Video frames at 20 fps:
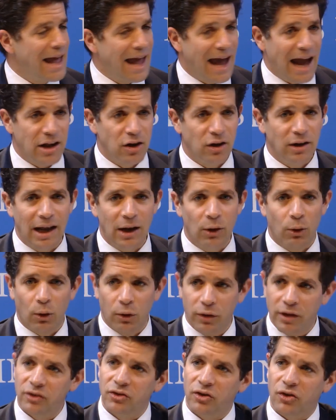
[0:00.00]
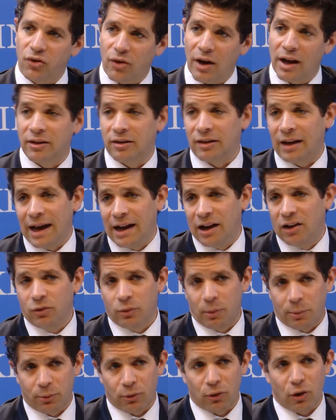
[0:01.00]
And you need all this to translate into
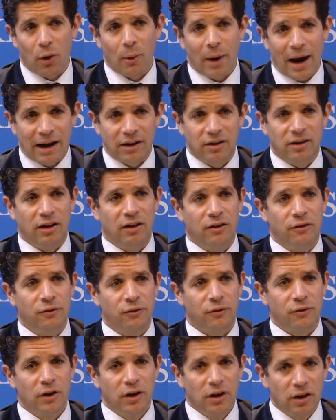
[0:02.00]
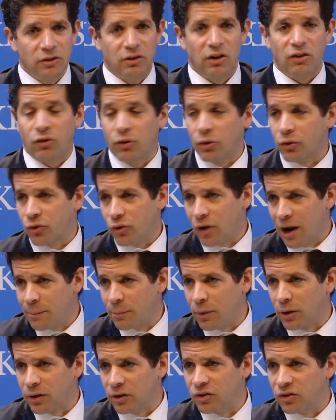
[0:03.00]
a proactive digital trade
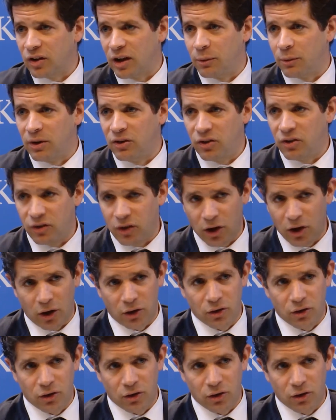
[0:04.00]
policy, which is